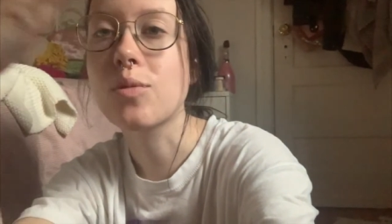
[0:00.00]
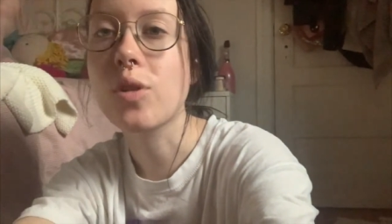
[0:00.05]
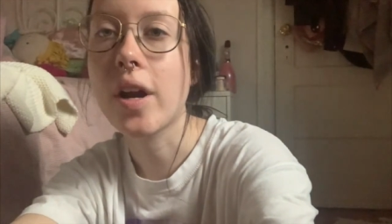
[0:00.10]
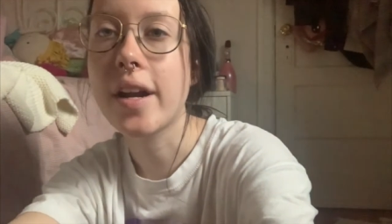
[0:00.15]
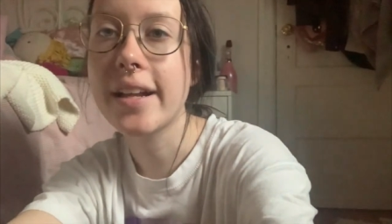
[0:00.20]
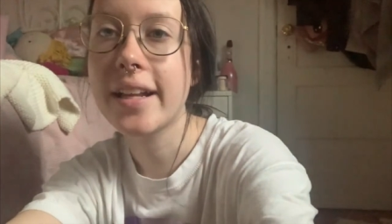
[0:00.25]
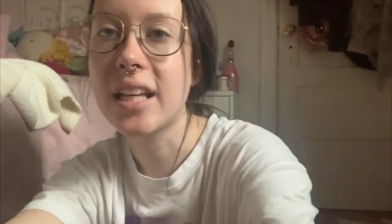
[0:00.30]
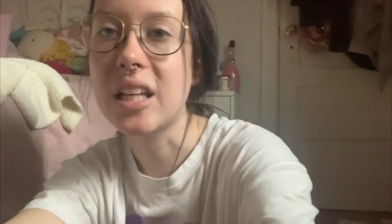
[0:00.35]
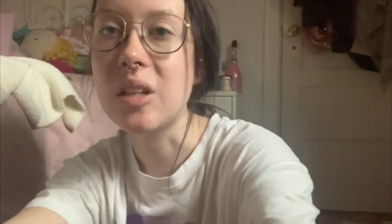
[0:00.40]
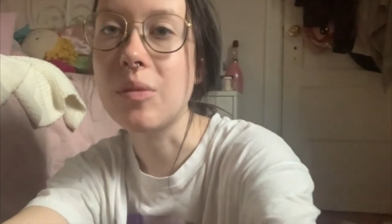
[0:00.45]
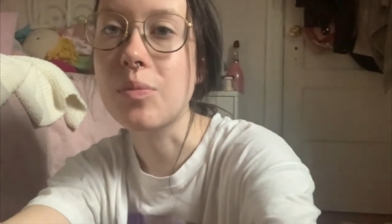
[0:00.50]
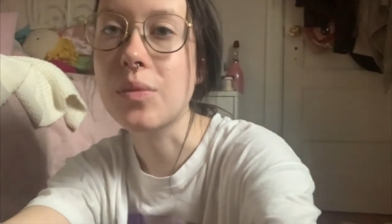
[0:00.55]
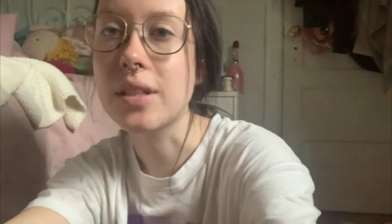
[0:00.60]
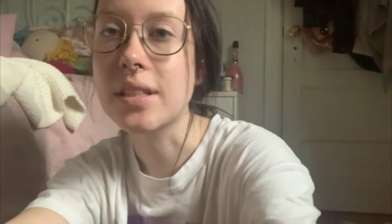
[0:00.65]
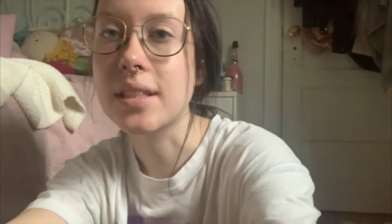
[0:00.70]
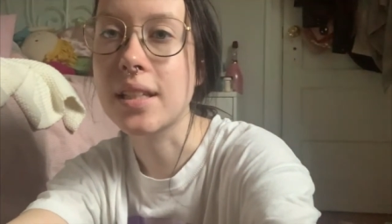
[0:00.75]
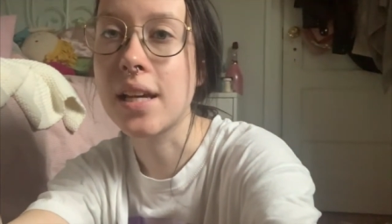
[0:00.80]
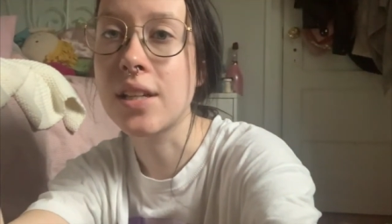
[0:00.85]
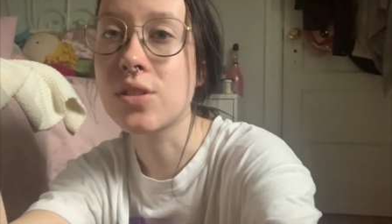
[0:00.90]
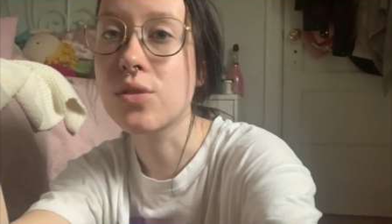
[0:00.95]
trying to keep
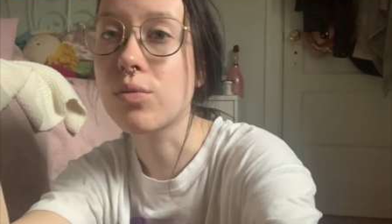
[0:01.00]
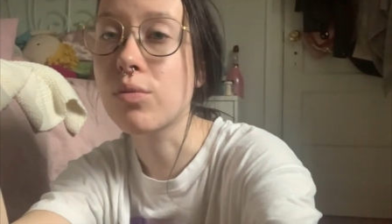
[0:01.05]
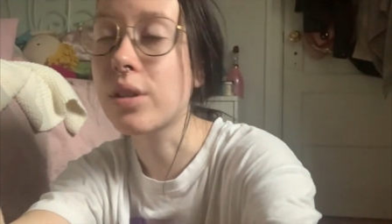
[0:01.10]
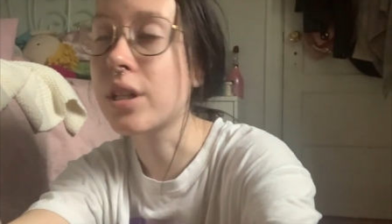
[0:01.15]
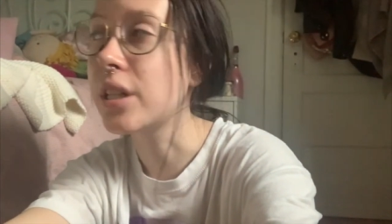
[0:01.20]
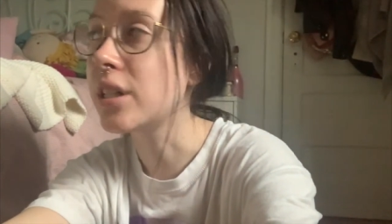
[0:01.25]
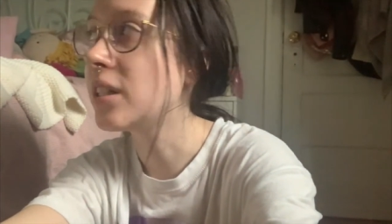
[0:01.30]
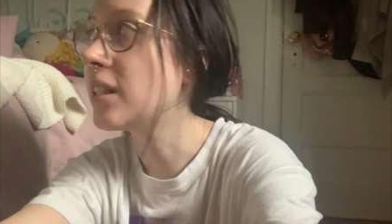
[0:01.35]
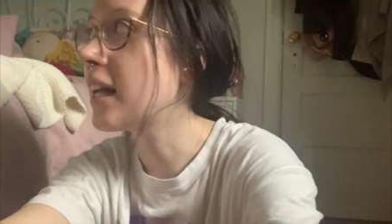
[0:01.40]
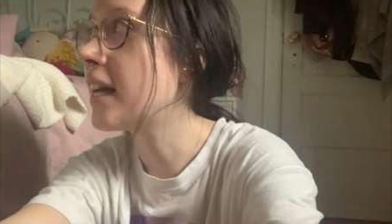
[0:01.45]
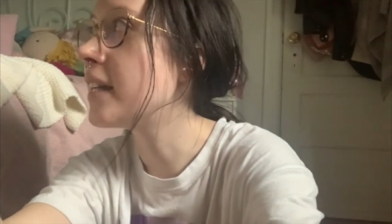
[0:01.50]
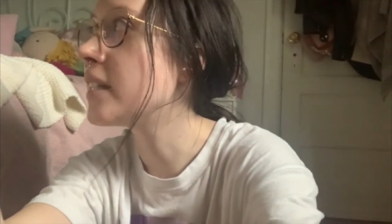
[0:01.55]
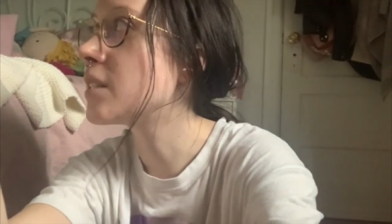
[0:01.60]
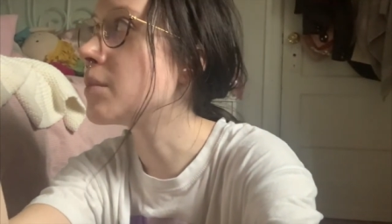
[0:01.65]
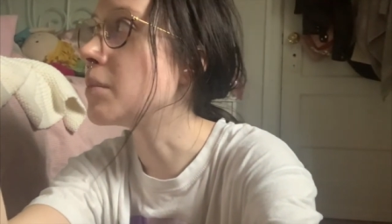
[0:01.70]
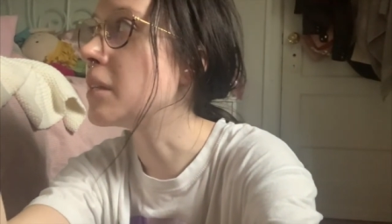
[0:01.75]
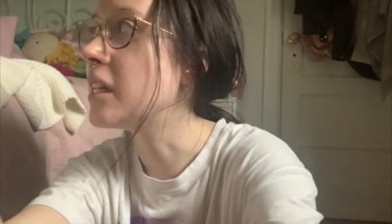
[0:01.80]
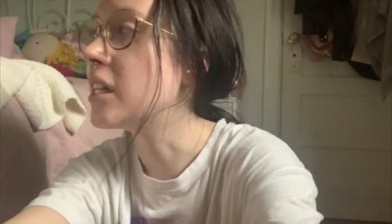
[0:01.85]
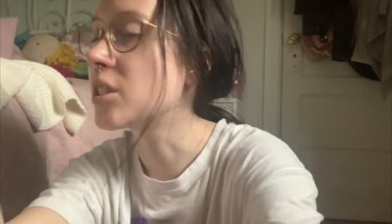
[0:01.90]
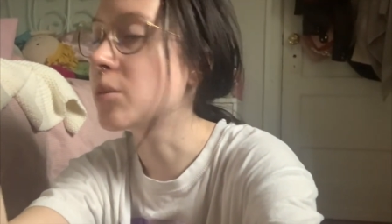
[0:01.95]
this as real as
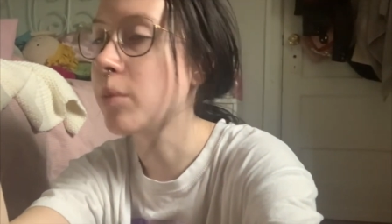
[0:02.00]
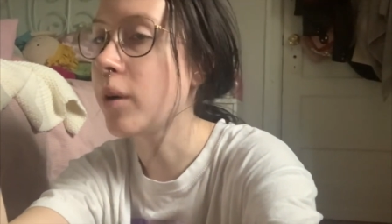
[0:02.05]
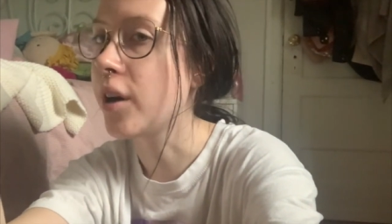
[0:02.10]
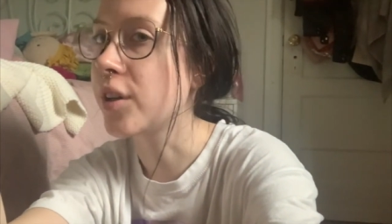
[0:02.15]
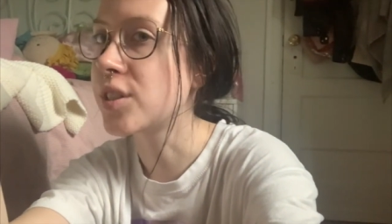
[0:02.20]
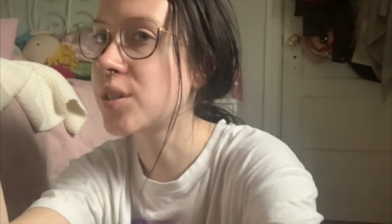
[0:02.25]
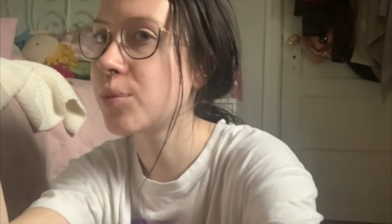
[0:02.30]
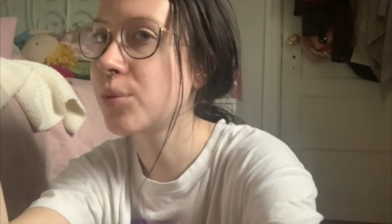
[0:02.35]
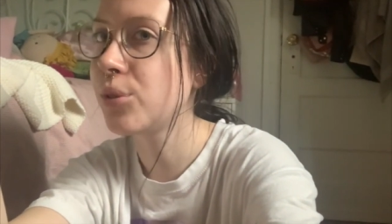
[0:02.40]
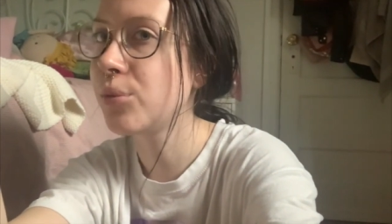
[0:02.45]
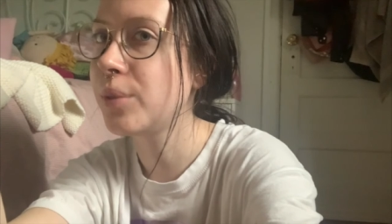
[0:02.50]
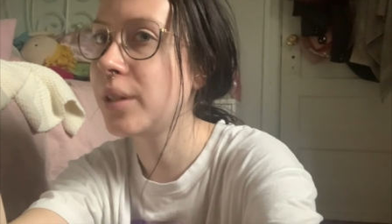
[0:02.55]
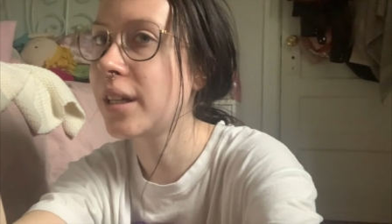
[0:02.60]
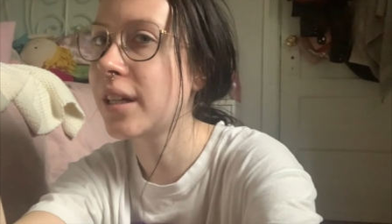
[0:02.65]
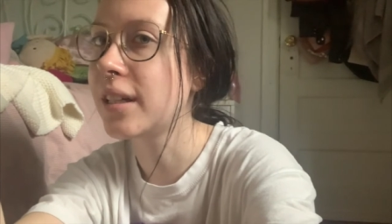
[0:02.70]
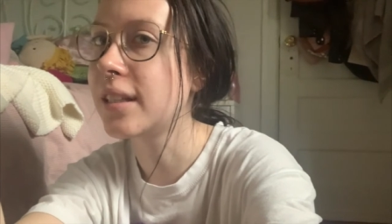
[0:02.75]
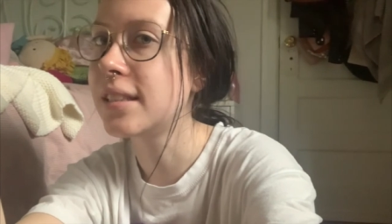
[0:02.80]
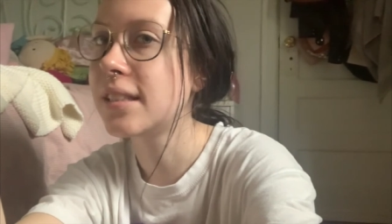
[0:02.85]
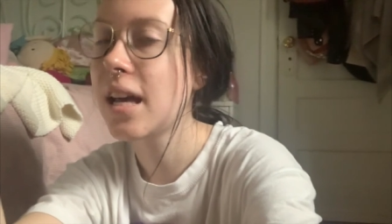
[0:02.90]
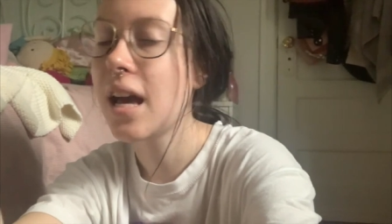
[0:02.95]
me as possible,
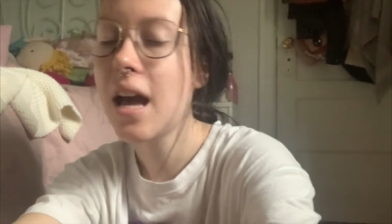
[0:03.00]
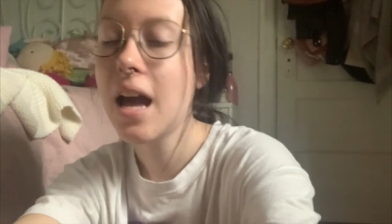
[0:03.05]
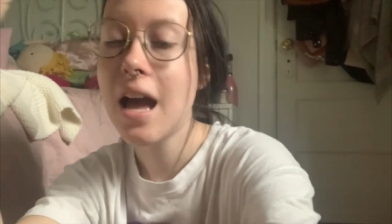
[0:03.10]
because